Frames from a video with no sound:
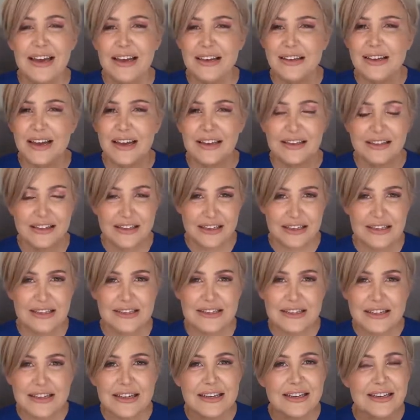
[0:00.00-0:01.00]
Now,
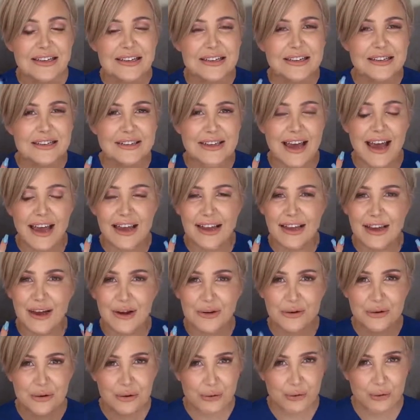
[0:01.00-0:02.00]
this is
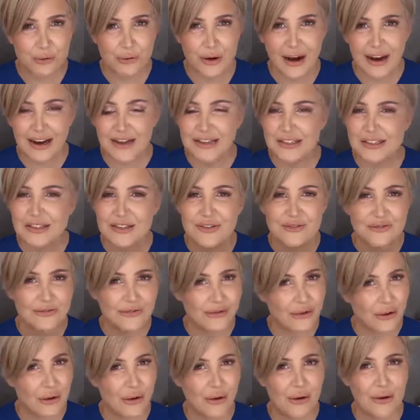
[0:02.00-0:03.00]
a great
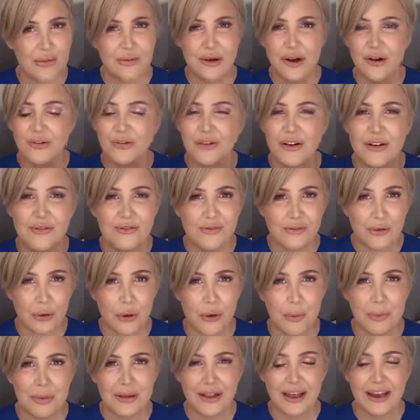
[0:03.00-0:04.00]
form of
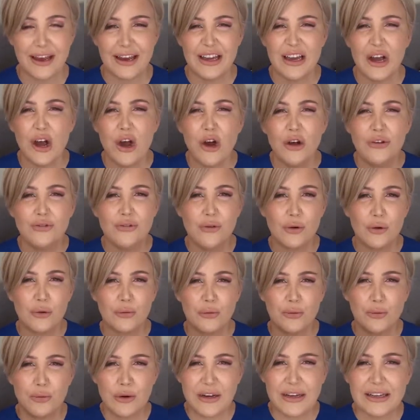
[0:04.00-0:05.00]
foreplay
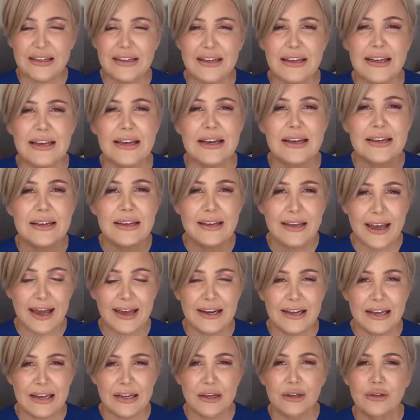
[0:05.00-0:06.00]
for really
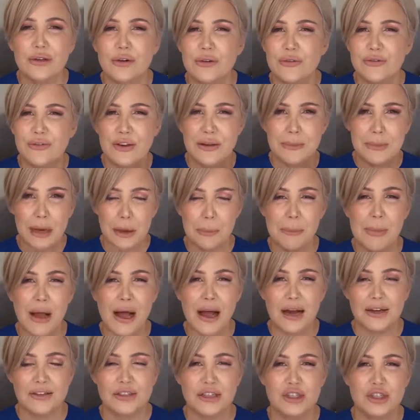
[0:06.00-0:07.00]
getting your female
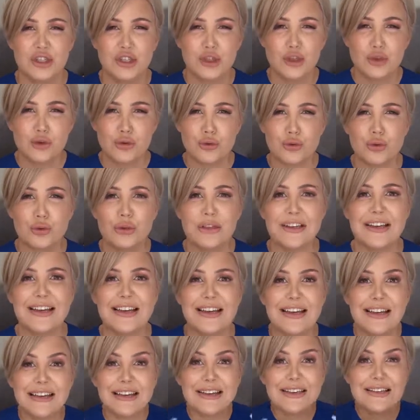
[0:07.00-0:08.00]
partner to truly
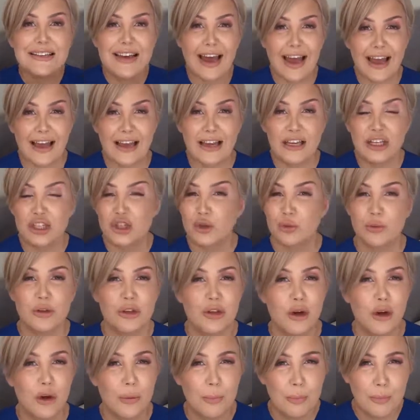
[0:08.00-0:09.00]
engage
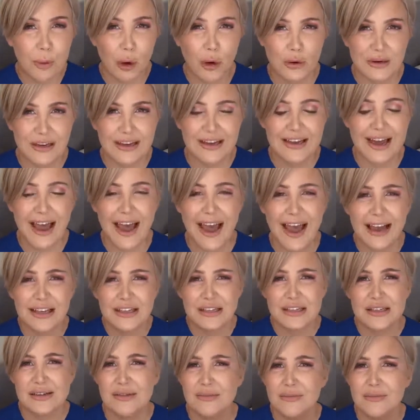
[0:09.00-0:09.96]
with her body and